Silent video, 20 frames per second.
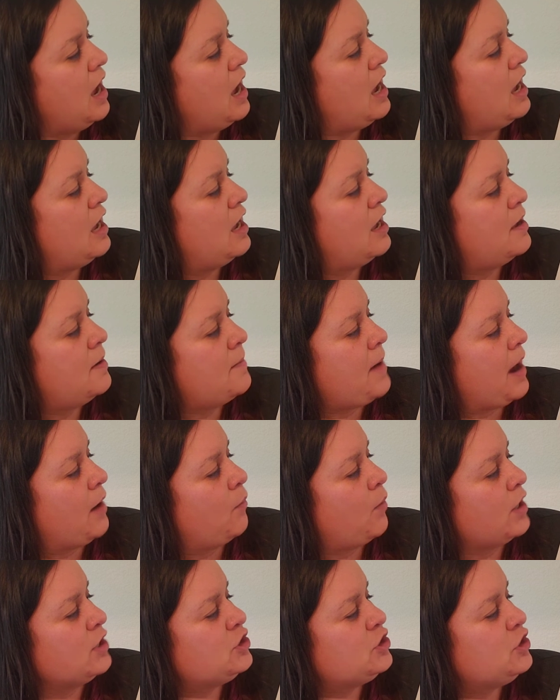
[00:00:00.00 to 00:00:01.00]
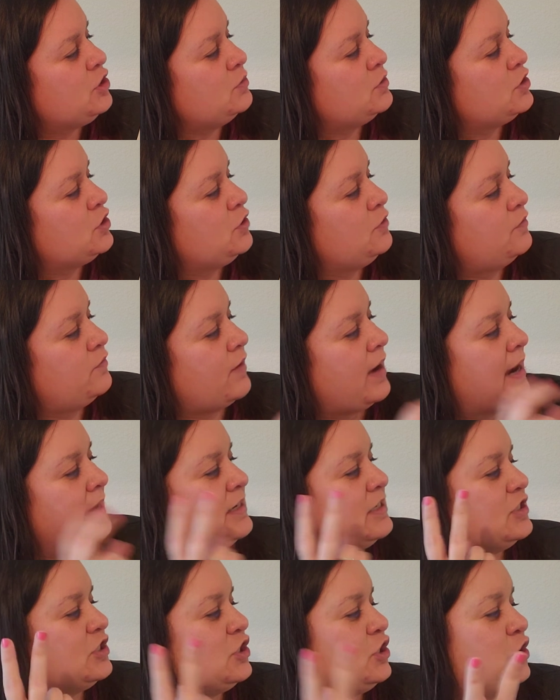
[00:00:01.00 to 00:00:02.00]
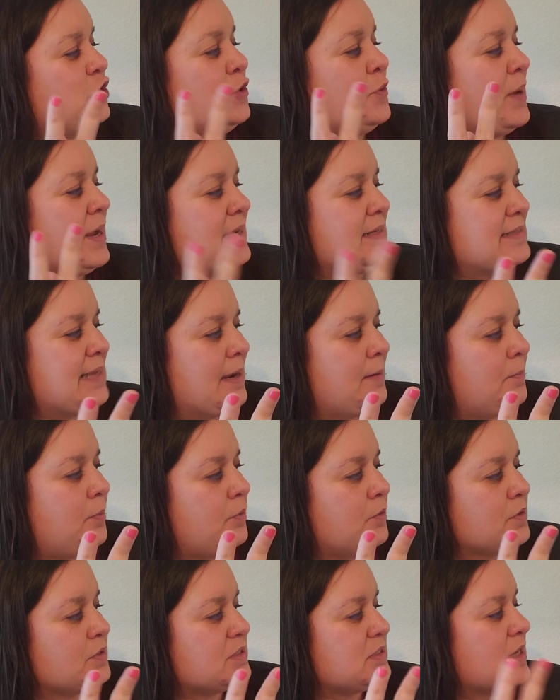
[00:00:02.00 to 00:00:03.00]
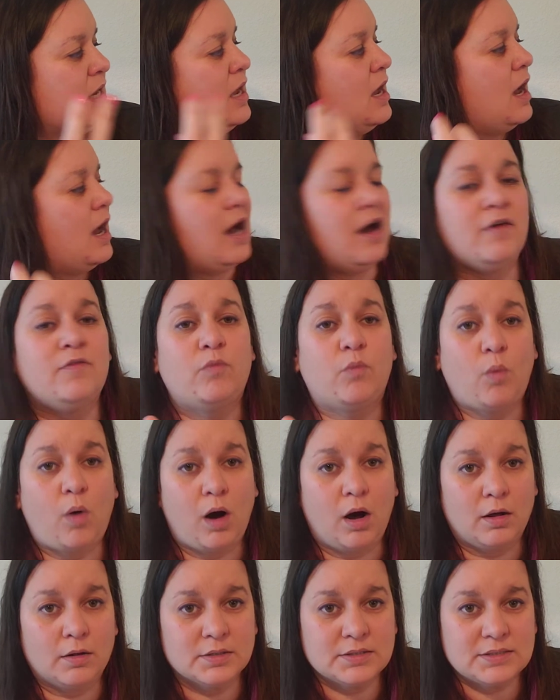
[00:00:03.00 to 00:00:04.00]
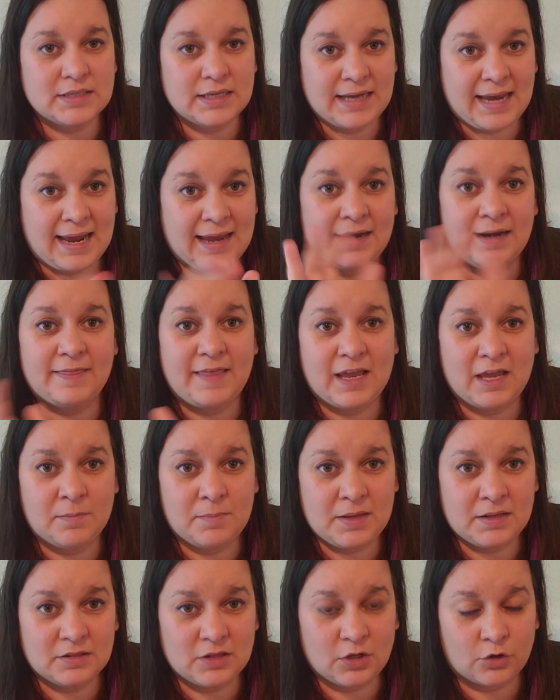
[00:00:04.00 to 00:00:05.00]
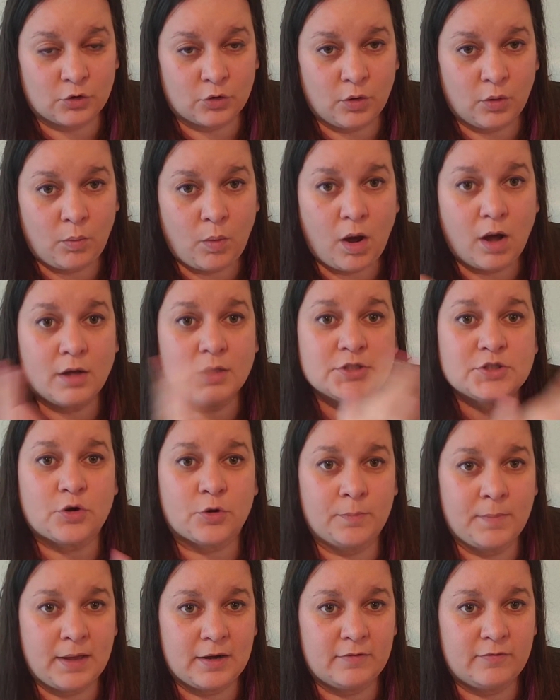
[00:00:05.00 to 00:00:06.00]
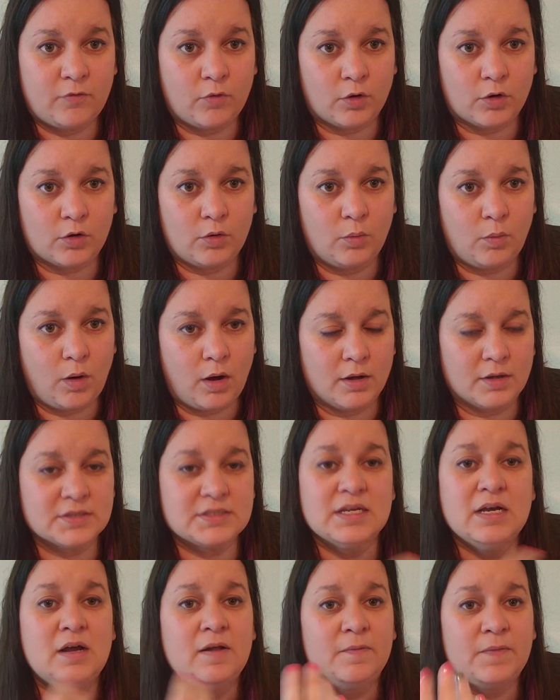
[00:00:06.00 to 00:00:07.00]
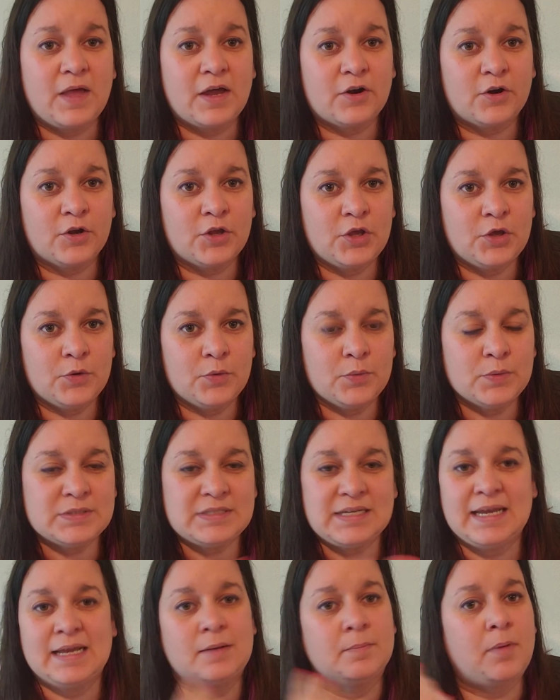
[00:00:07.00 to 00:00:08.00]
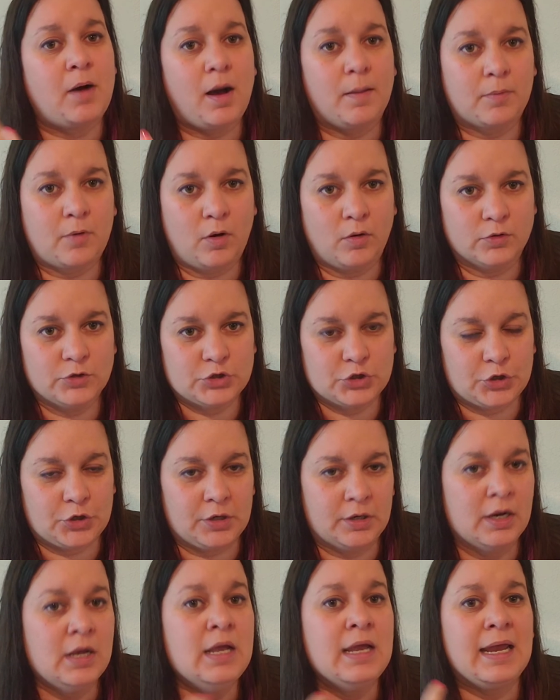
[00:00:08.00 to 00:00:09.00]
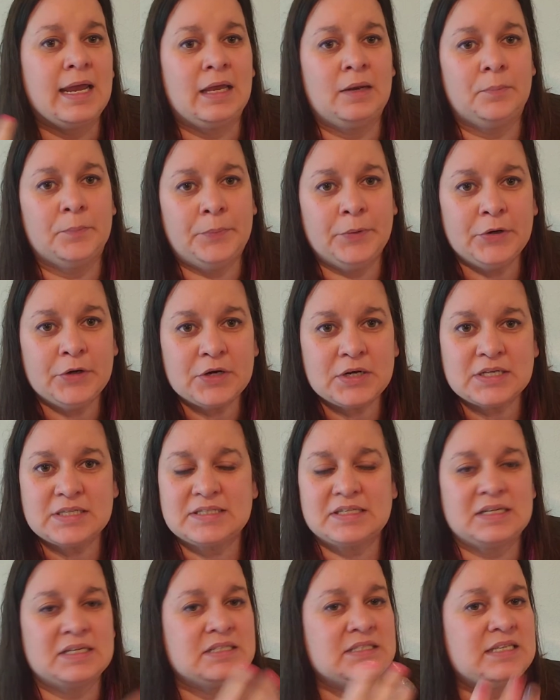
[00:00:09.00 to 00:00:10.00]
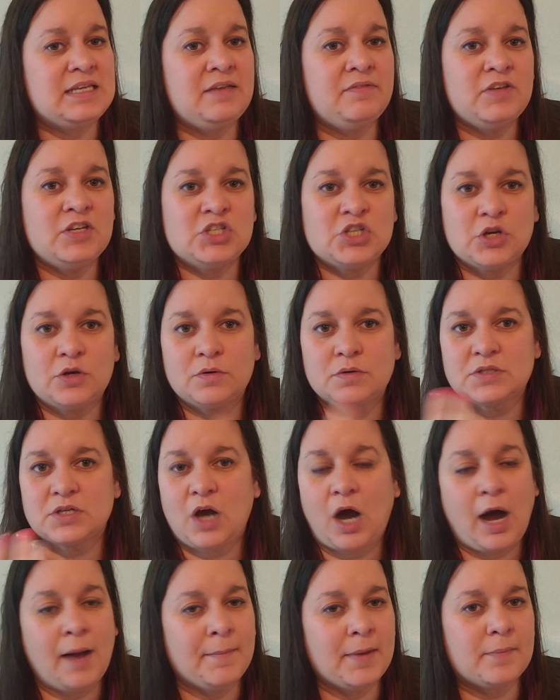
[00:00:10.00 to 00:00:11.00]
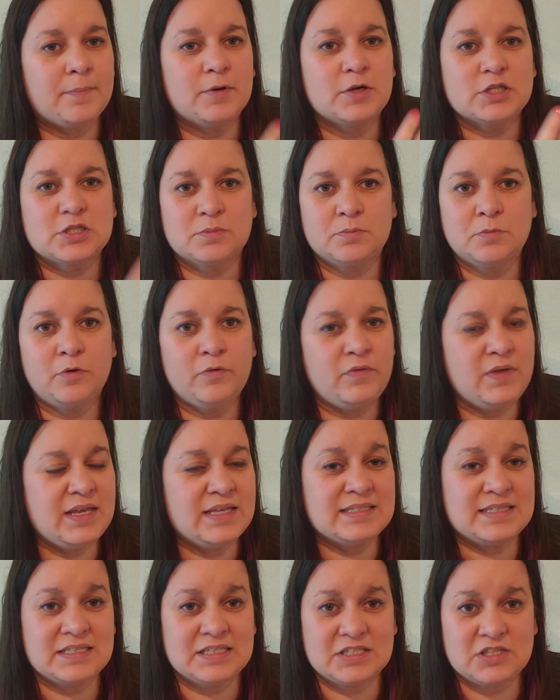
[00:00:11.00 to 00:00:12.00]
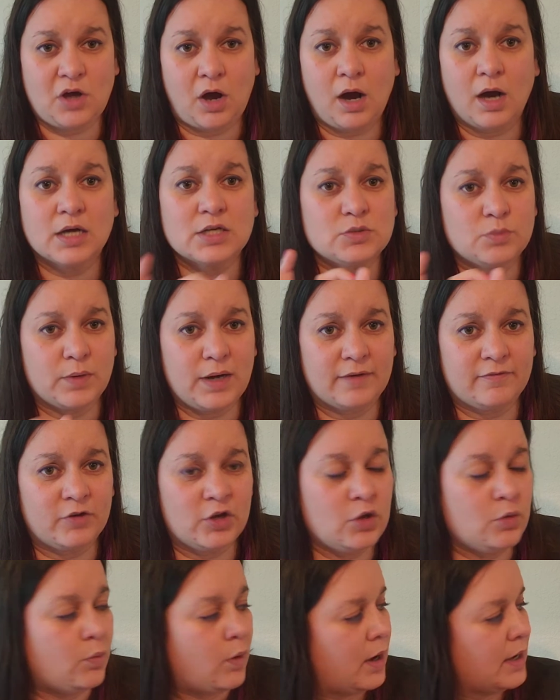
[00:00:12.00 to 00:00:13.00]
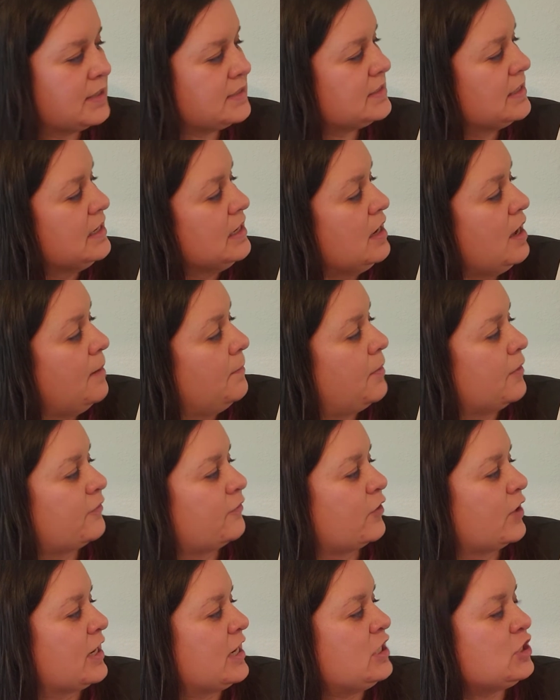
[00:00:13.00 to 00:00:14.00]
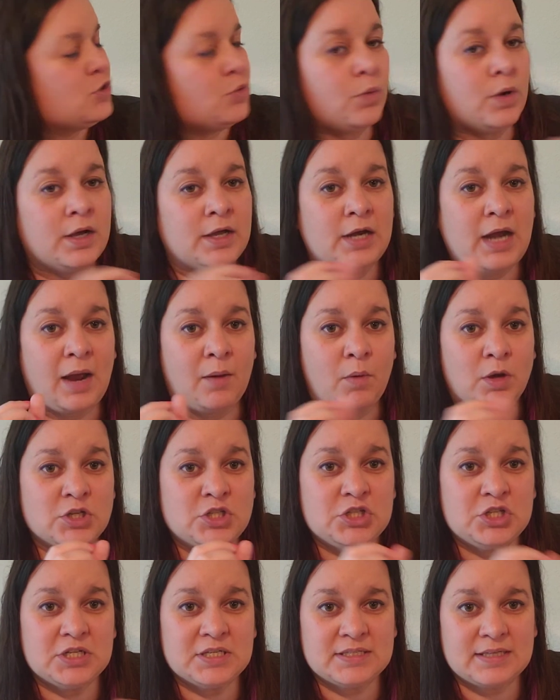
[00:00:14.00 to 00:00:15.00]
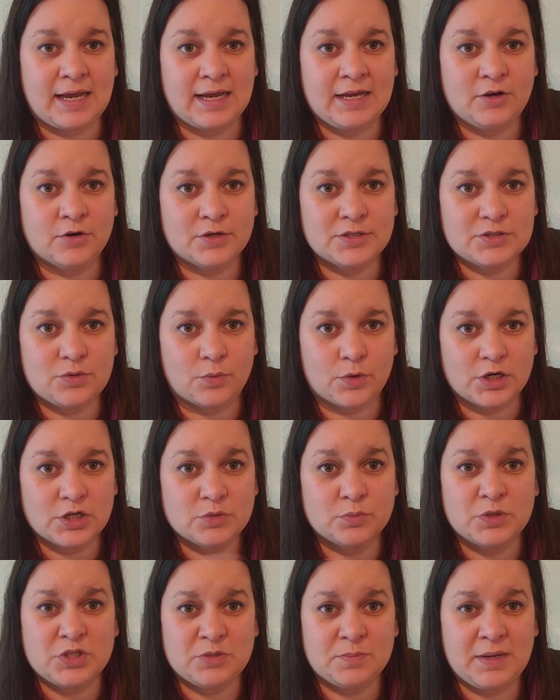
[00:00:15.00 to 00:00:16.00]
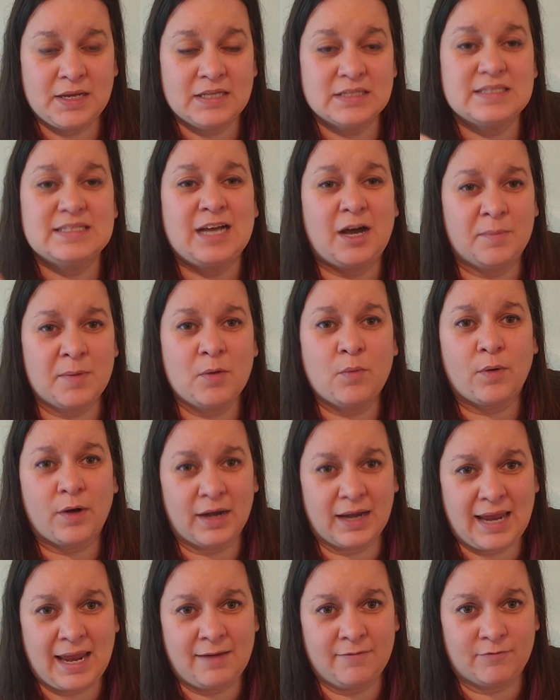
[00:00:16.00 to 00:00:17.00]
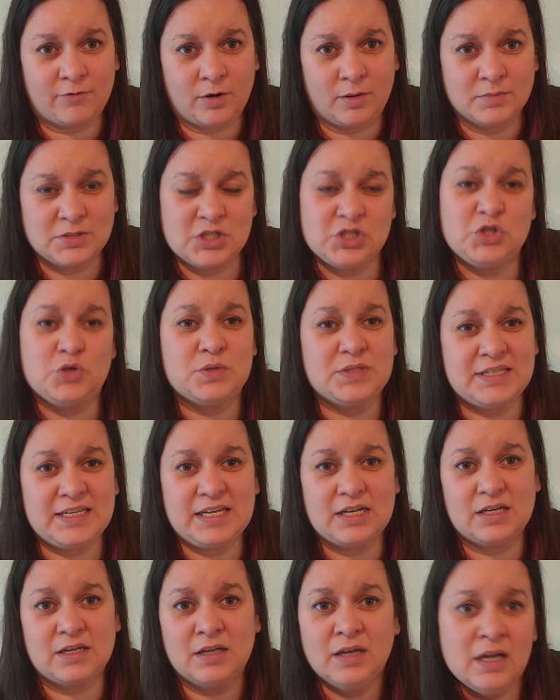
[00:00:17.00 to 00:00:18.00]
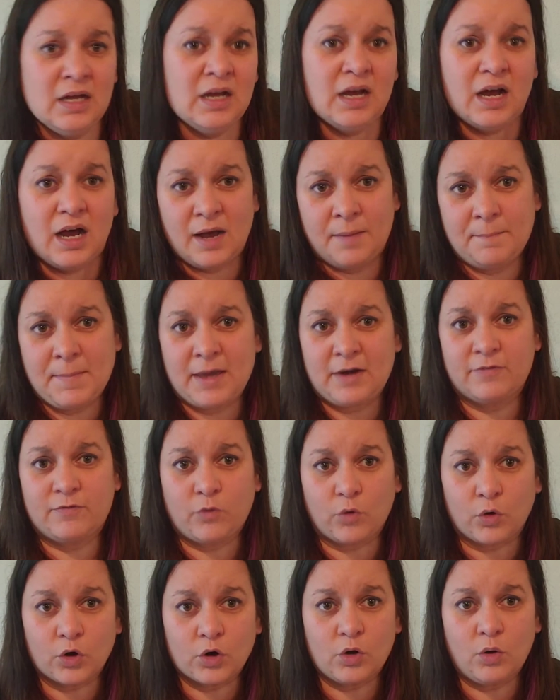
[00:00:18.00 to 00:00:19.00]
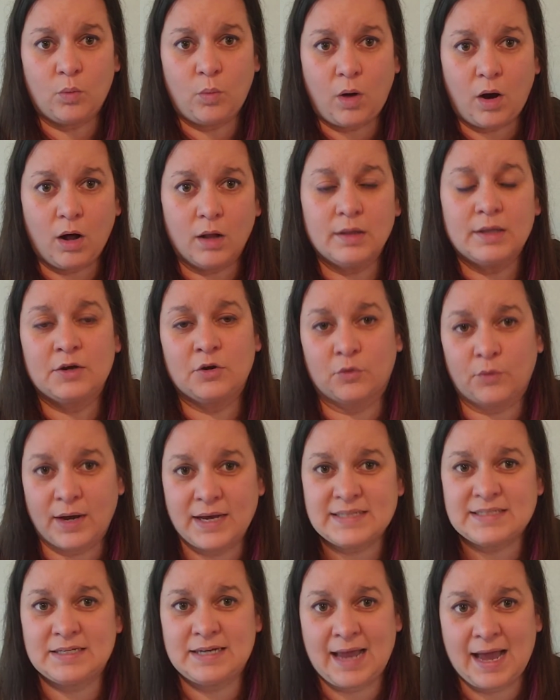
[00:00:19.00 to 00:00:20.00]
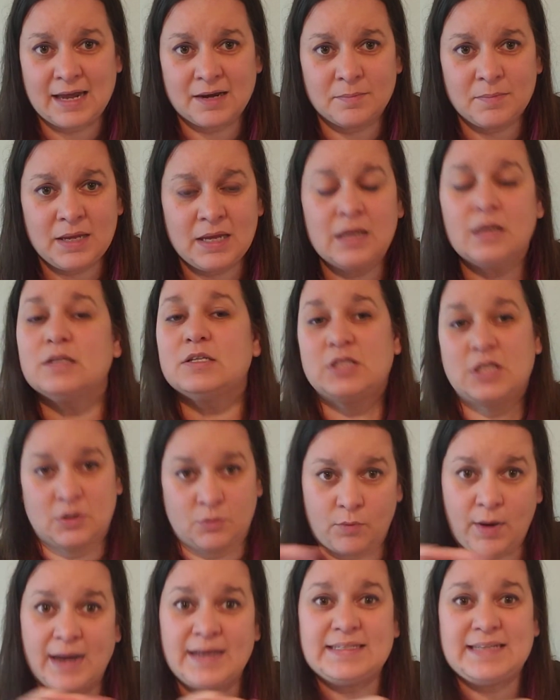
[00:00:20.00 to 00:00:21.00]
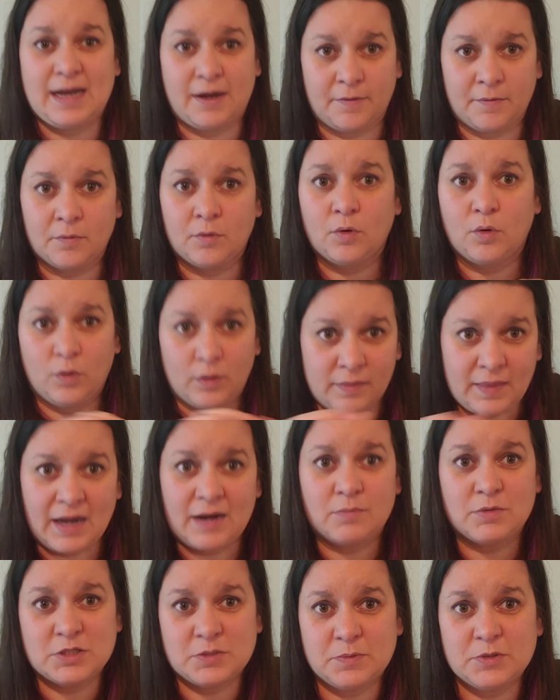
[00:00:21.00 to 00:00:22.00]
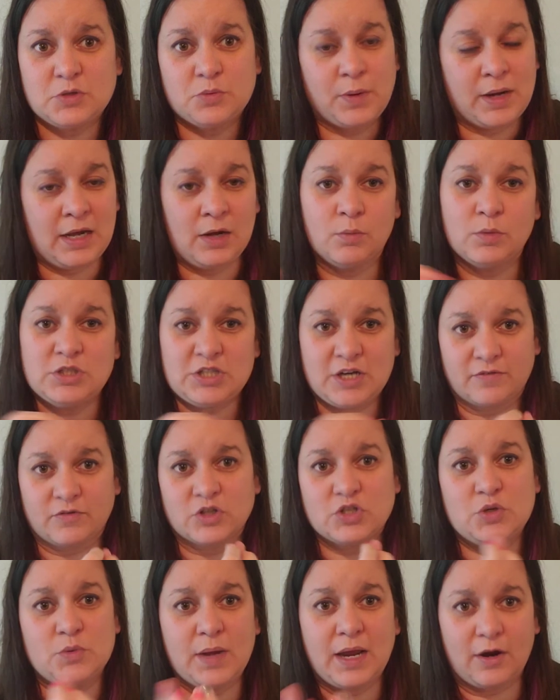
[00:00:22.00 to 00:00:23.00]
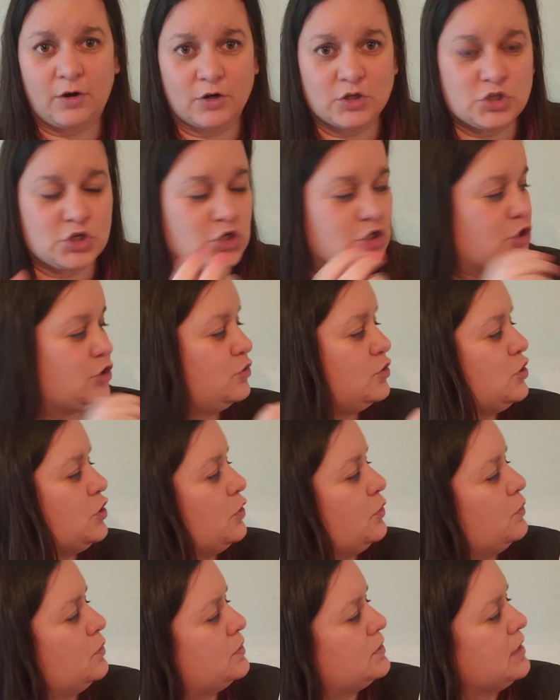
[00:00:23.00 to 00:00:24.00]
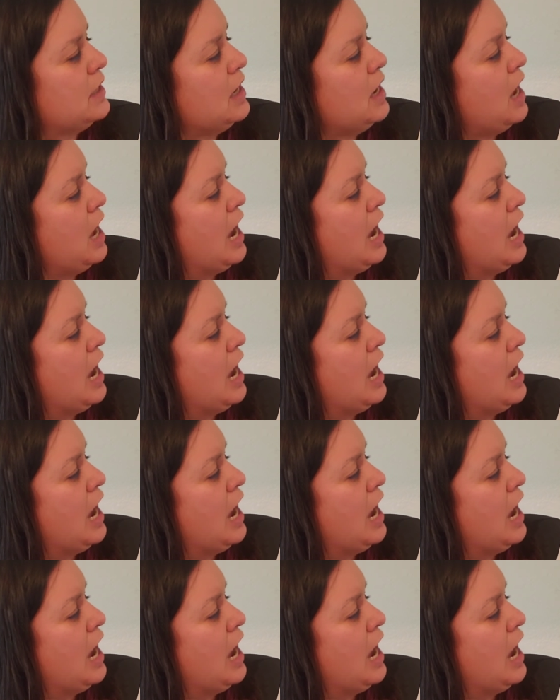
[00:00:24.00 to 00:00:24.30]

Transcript: I want you to find 2 examples of walls. Again, they can be literal walls or metaphorical walls that are used in pop culture, in books, in TV shows, comic books, movies, and songs, whatever you want. But for each one, I want you to cite your source, which means tell me where it came from. Did you see a metaphorical wall in Grey's Anatomy? Then write down that it was between whichever 2 characters you choose.